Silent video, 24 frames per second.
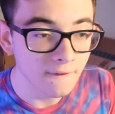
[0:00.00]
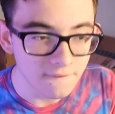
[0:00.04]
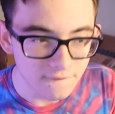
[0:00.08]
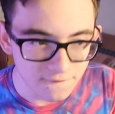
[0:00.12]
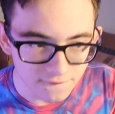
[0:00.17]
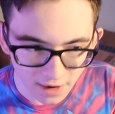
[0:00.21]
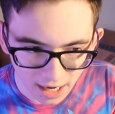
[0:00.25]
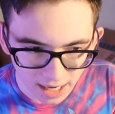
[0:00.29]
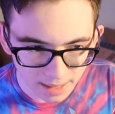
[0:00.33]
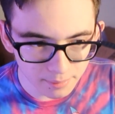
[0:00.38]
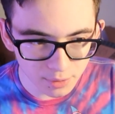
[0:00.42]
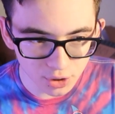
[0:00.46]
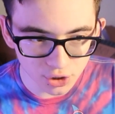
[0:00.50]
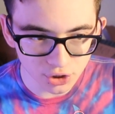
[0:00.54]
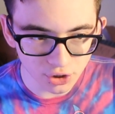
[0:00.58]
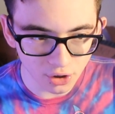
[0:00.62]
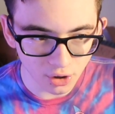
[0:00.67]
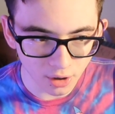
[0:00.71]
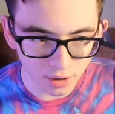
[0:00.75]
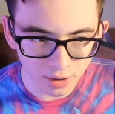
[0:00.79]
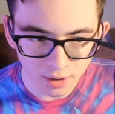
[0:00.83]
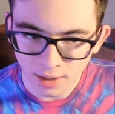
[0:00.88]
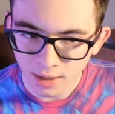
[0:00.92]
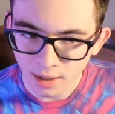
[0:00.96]
Fiber
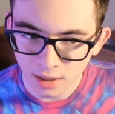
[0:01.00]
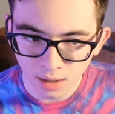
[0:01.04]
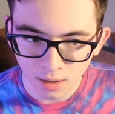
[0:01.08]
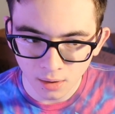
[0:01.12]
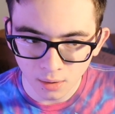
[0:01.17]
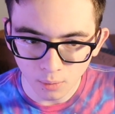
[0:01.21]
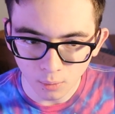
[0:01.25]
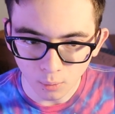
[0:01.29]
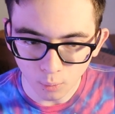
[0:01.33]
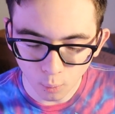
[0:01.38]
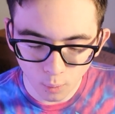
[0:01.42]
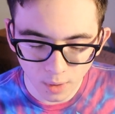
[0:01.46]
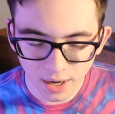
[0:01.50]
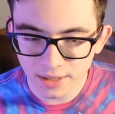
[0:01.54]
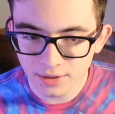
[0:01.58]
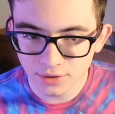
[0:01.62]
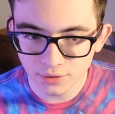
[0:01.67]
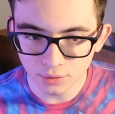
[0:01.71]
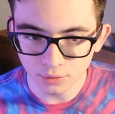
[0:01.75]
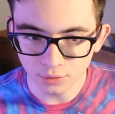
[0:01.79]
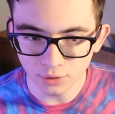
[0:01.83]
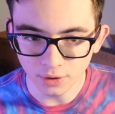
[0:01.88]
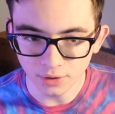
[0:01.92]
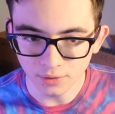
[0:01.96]
Jar, way
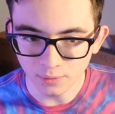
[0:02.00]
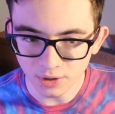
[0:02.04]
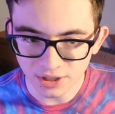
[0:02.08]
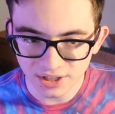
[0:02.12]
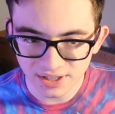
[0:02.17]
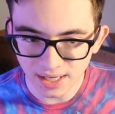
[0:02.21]
too good,